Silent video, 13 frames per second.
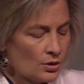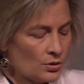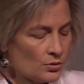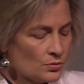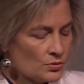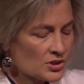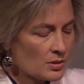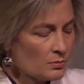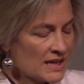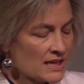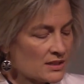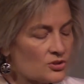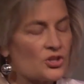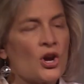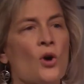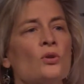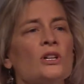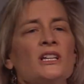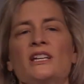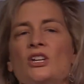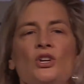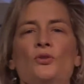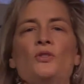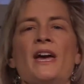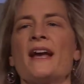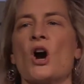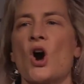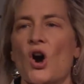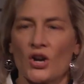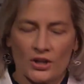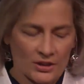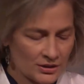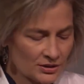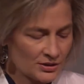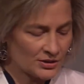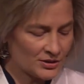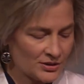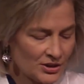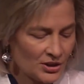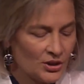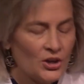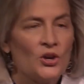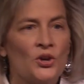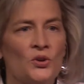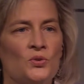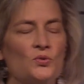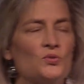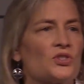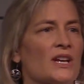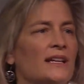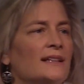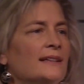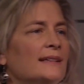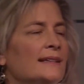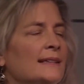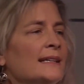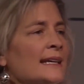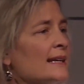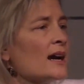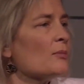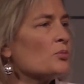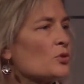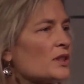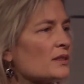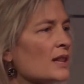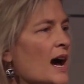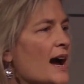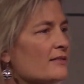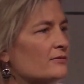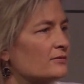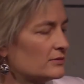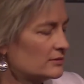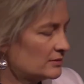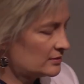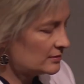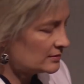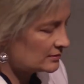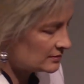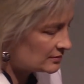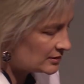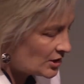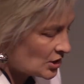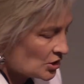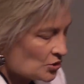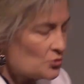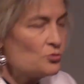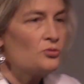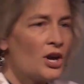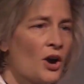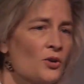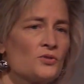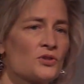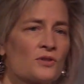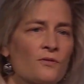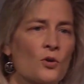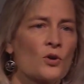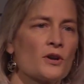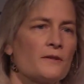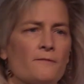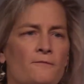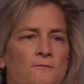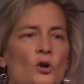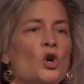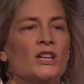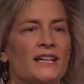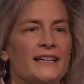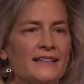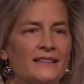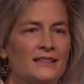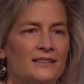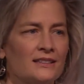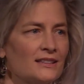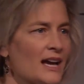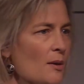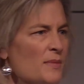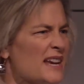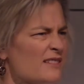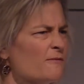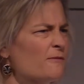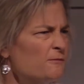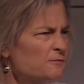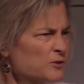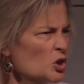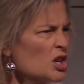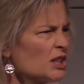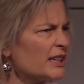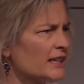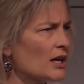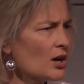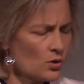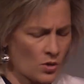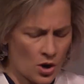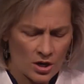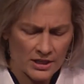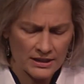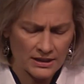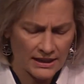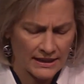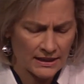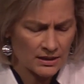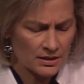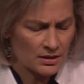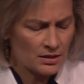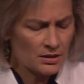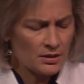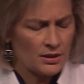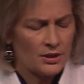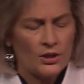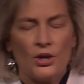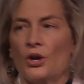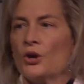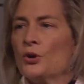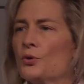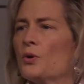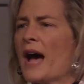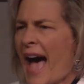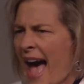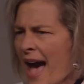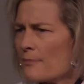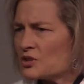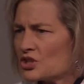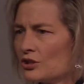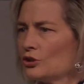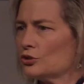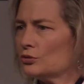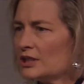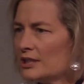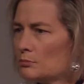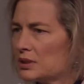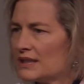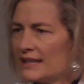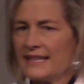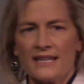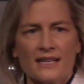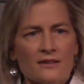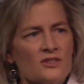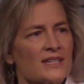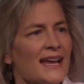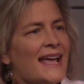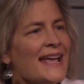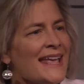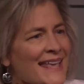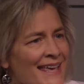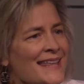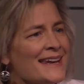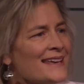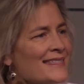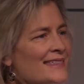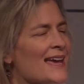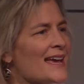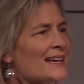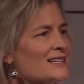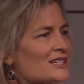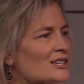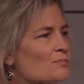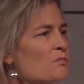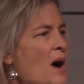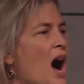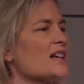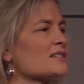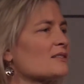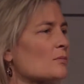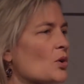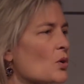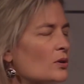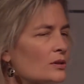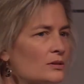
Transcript: who's being totally who they are, who's lit up with life, who goes for it fully, I mean fully, wholeheartedly, who absolutely believes anything is possible,